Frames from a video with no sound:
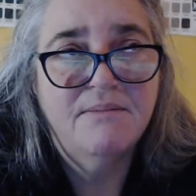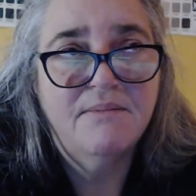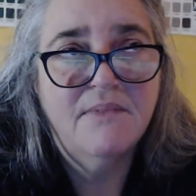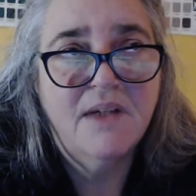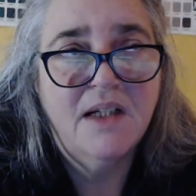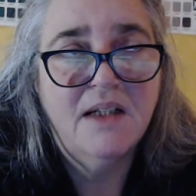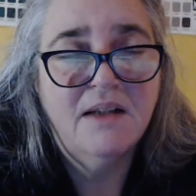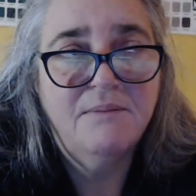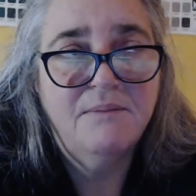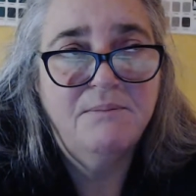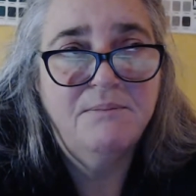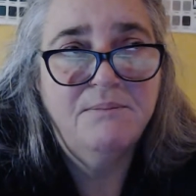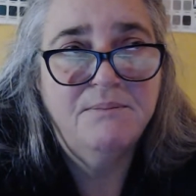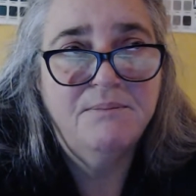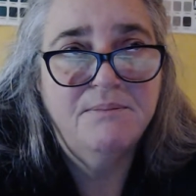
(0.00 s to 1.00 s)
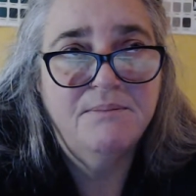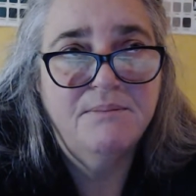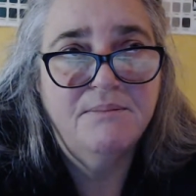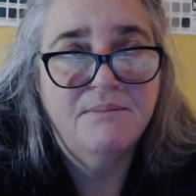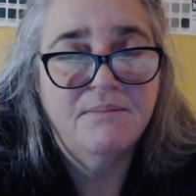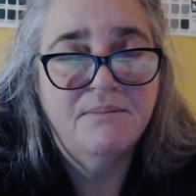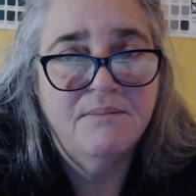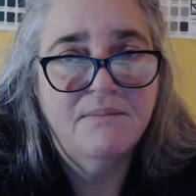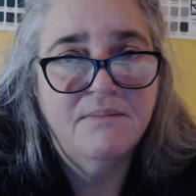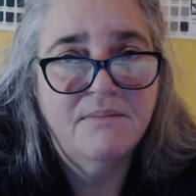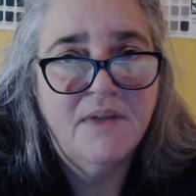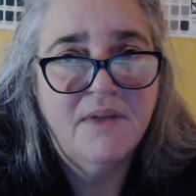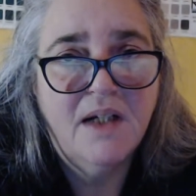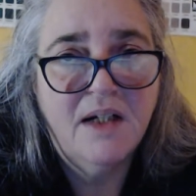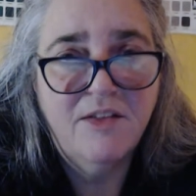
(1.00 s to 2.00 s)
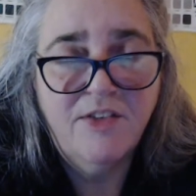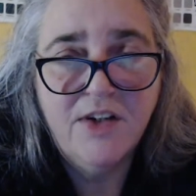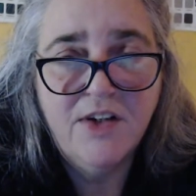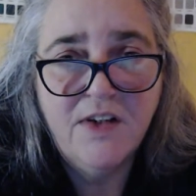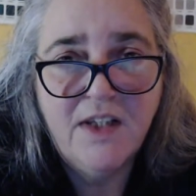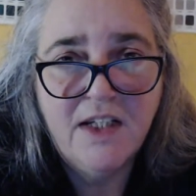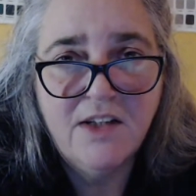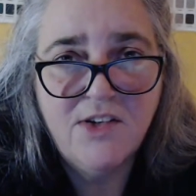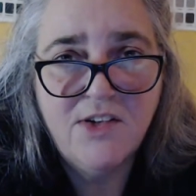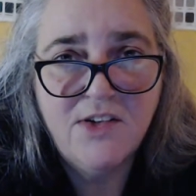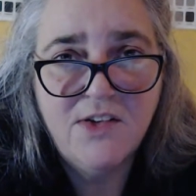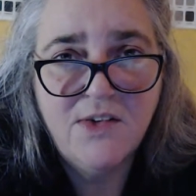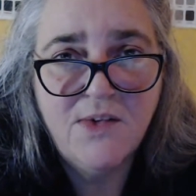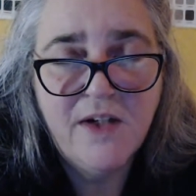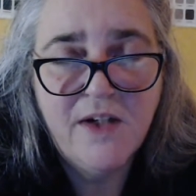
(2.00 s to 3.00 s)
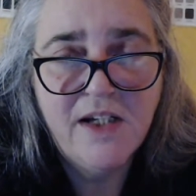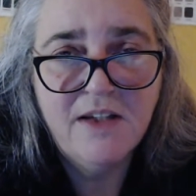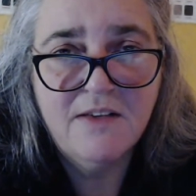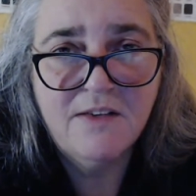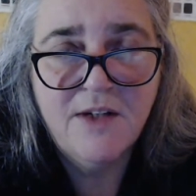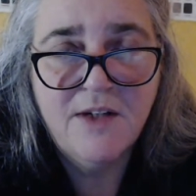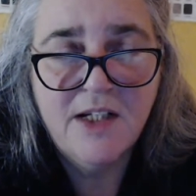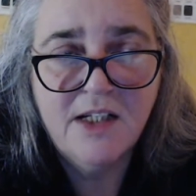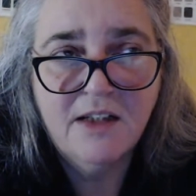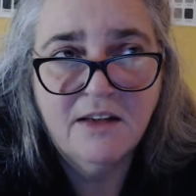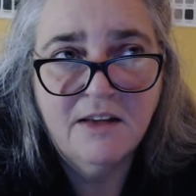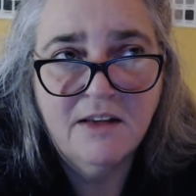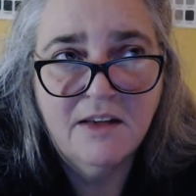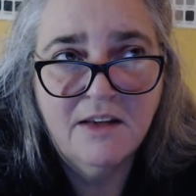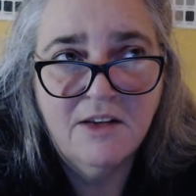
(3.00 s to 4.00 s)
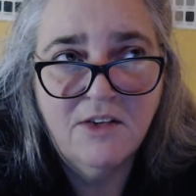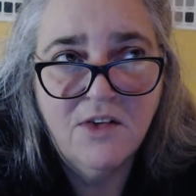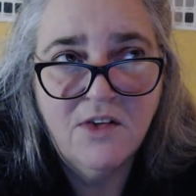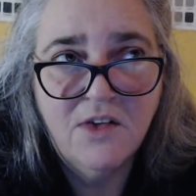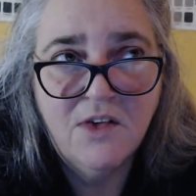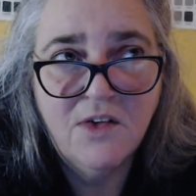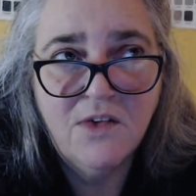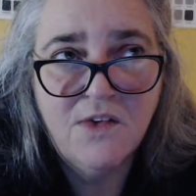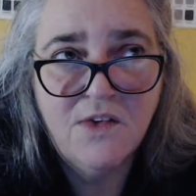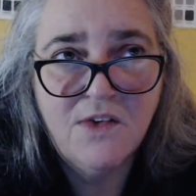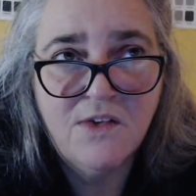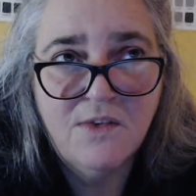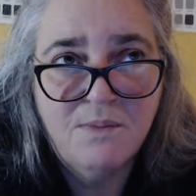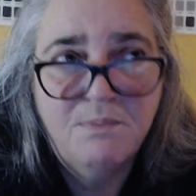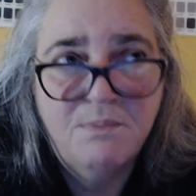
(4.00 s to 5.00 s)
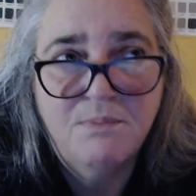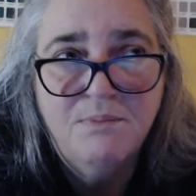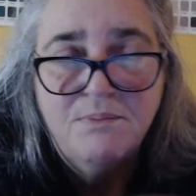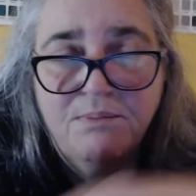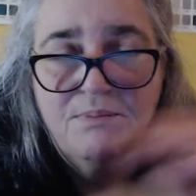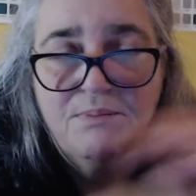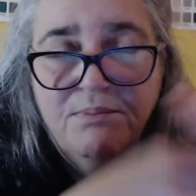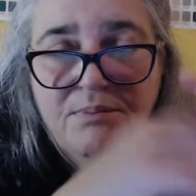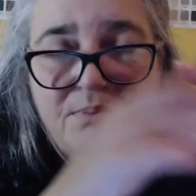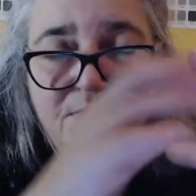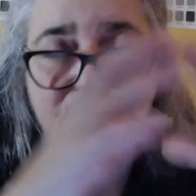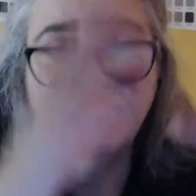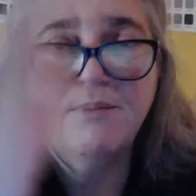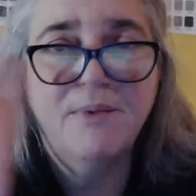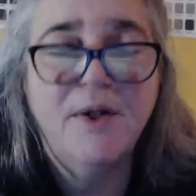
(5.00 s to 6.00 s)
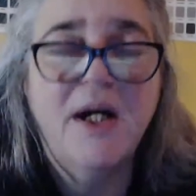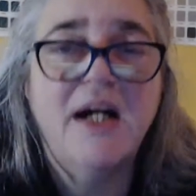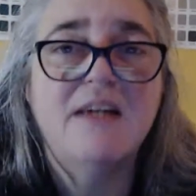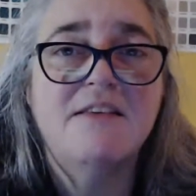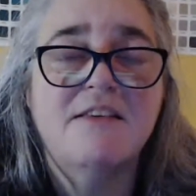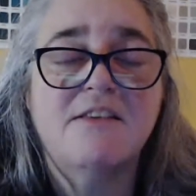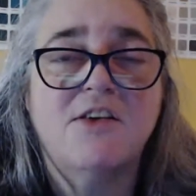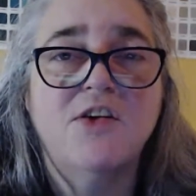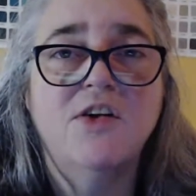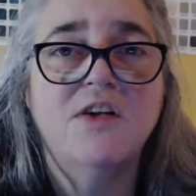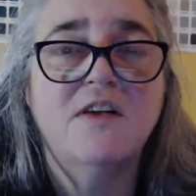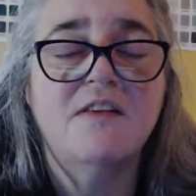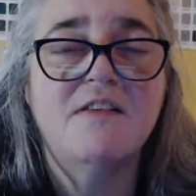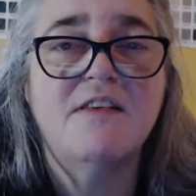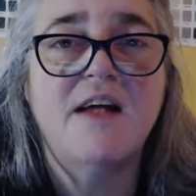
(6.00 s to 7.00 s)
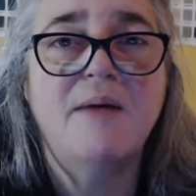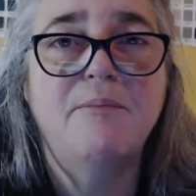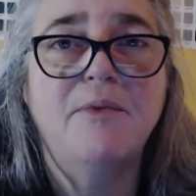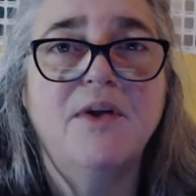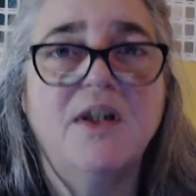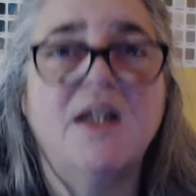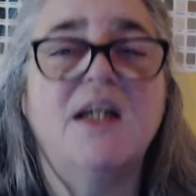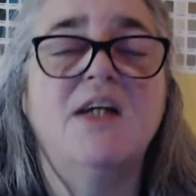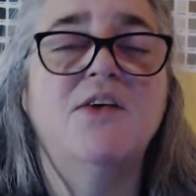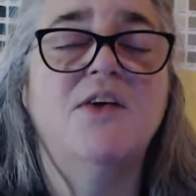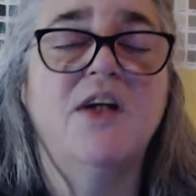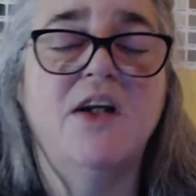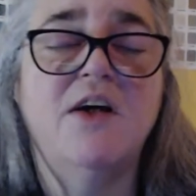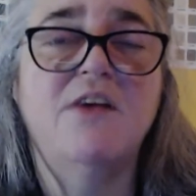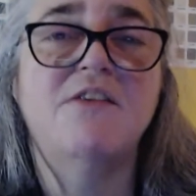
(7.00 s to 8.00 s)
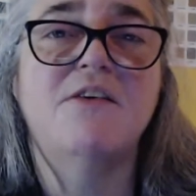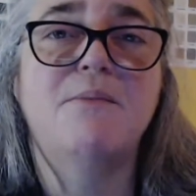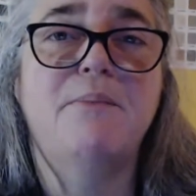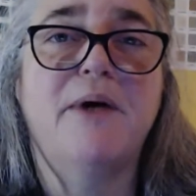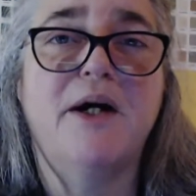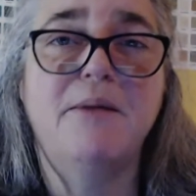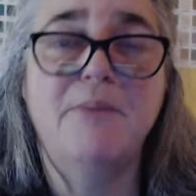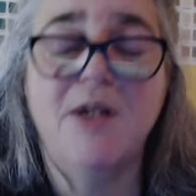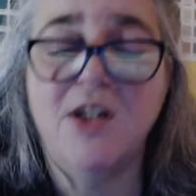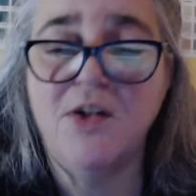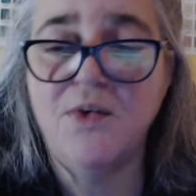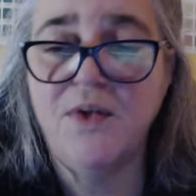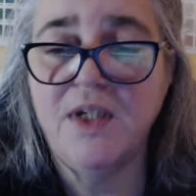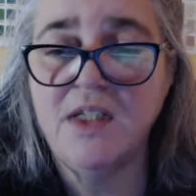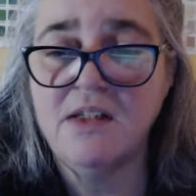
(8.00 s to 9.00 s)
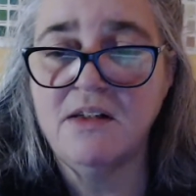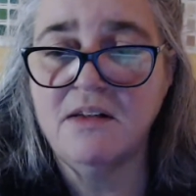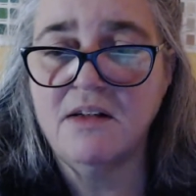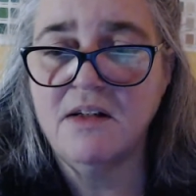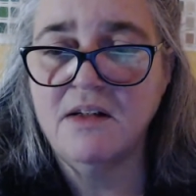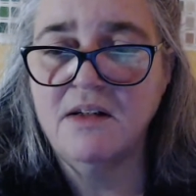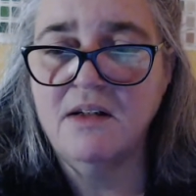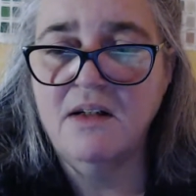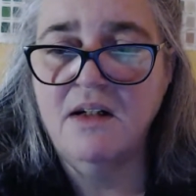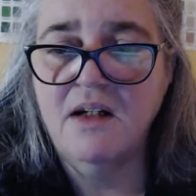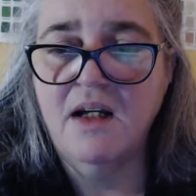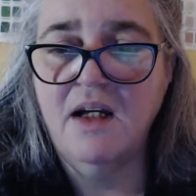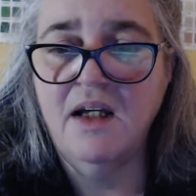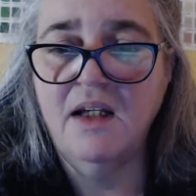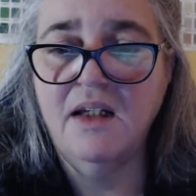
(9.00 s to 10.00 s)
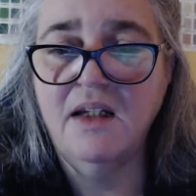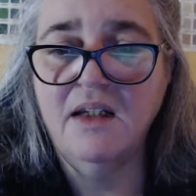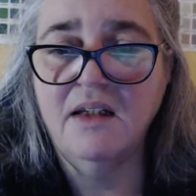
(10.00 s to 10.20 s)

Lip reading: Um, I've heard that too as well. Goose breast cooked separately. You can also barbecue it, and it